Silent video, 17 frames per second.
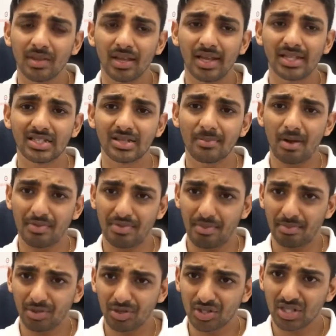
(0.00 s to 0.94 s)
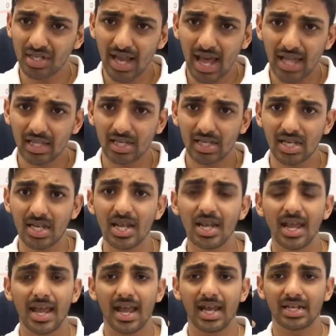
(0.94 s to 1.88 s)
It's about the personality
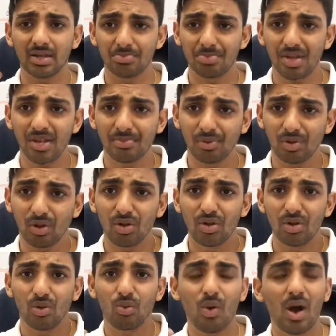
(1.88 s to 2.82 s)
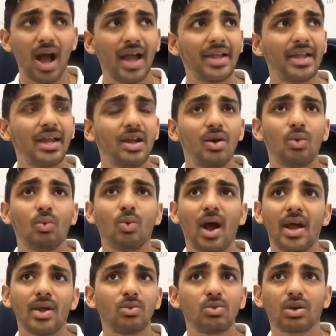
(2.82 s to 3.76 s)
and the people. Why
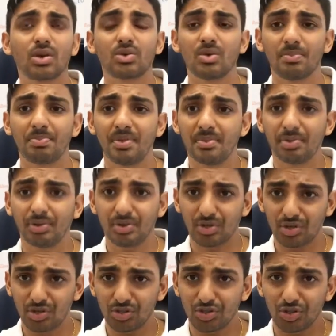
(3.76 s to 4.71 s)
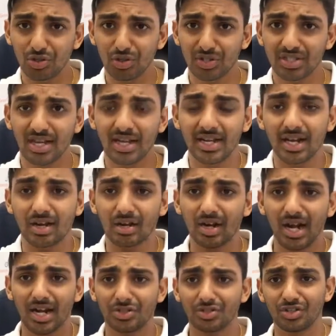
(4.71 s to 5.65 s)
work with people that are jerks and are
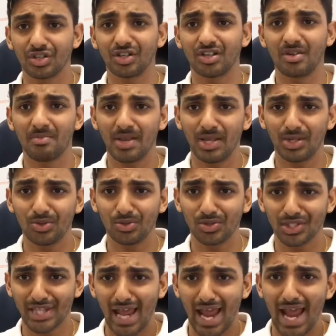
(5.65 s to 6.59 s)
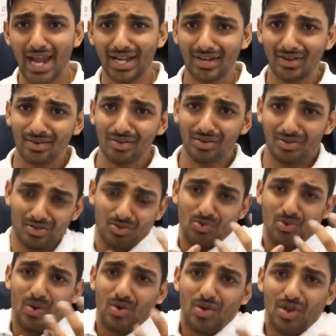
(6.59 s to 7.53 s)
actually going to make you sad?
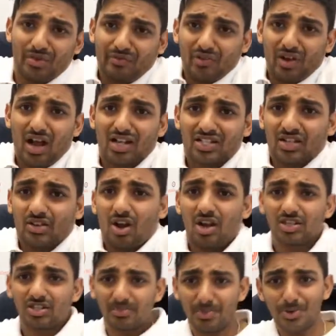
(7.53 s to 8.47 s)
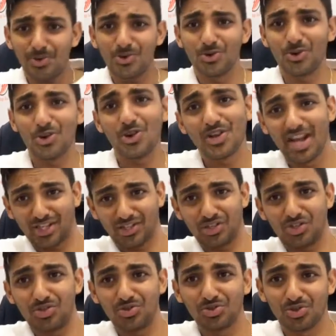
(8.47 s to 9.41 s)
If as an entrepreneur, you get to
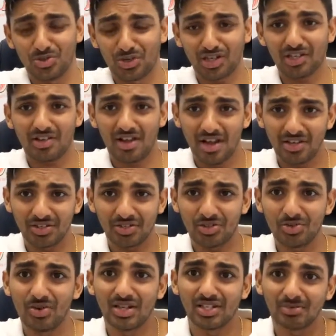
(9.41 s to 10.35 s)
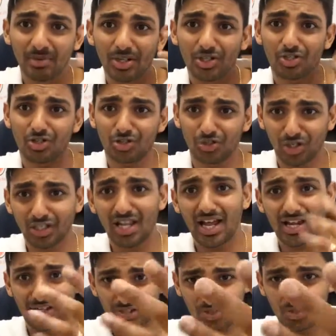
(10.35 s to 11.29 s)
choose your client too. As much as your
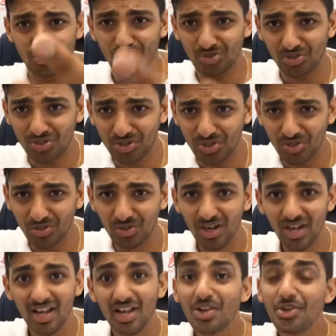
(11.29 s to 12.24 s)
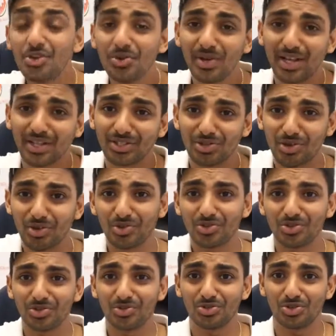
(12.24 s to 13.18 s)
client choose you, you get to
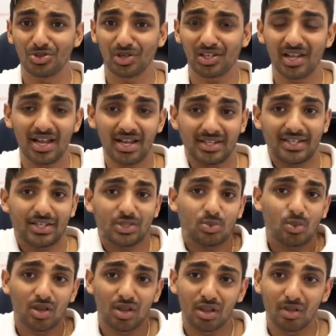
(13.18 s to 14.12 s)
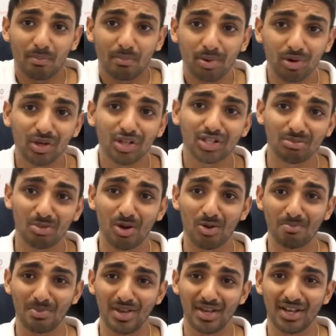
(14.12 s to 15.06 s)
choose your client. That's one of the perks
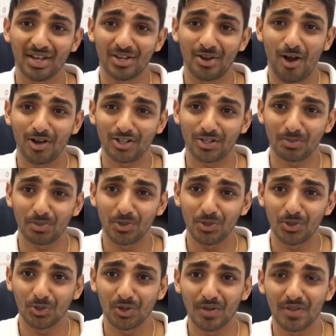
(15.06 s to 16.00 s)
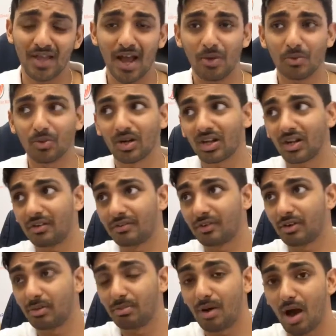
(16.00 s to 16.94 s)
about being an entrepreneur and not working
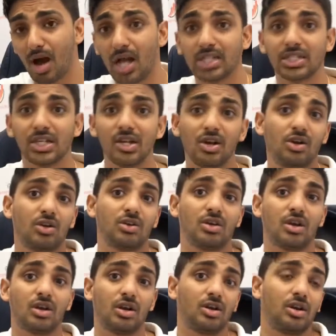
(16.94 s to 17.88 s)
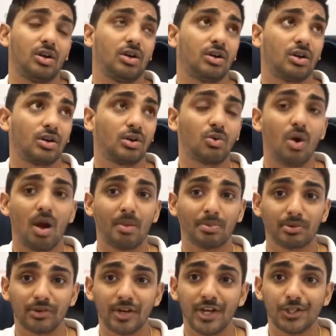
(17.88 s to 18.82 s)
for a boss or a
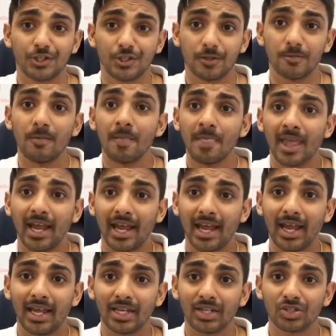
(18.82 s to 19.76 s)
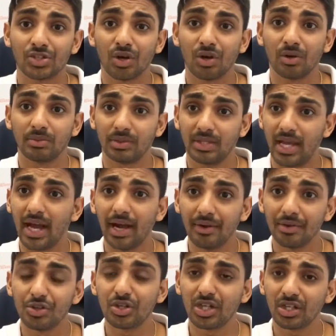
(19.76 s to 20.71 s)
cooperation. And so, yeah,
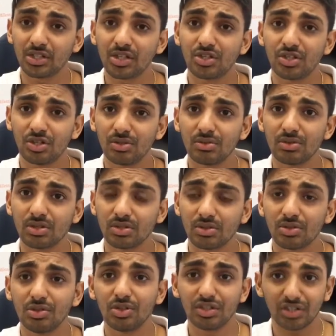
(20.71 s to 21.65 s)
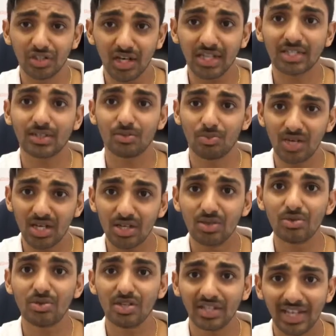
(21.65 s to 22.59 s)
you get to choose. We
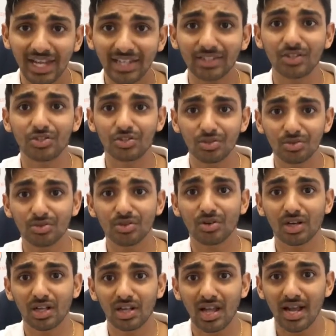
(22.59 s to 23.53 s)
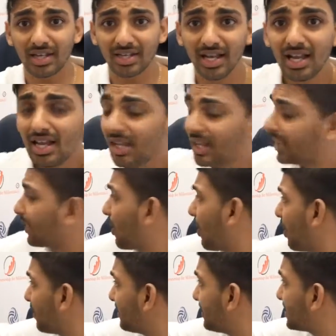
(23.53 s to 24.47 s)
do to get to choose our client. Like
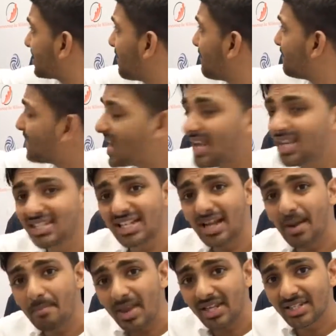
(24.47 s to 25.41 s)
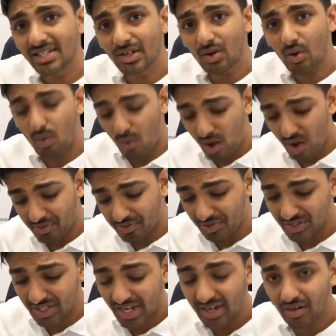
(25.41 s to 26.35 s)
all these amazing
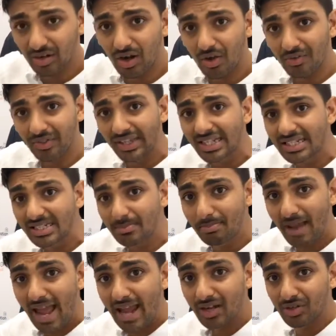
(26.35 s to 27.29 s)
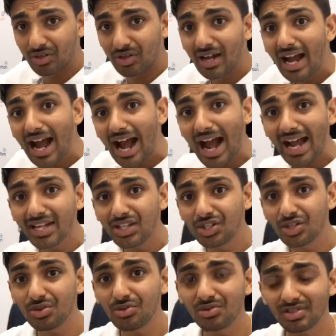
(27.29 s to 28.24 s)
co-authors here on this banner, I
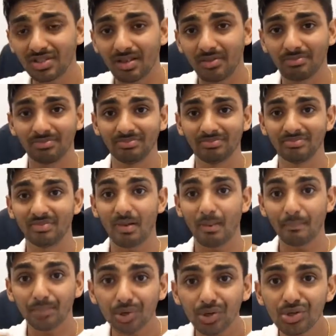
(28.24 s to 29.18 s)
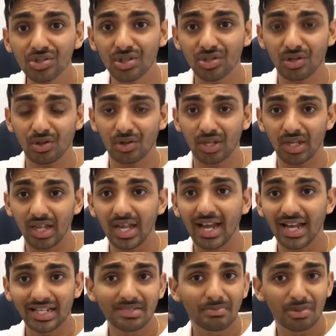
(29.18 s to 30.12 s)
choose them personally.
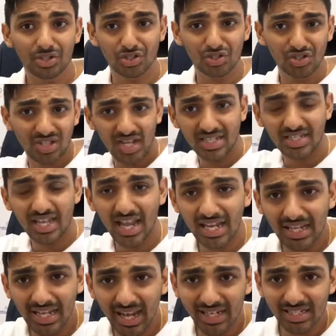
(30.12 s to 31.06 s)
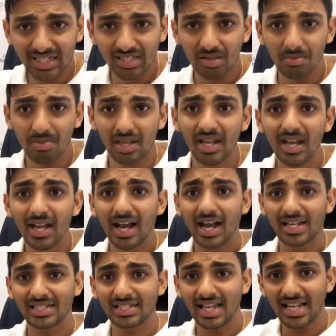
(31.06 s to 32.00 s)
As much as they say yes to me, I said,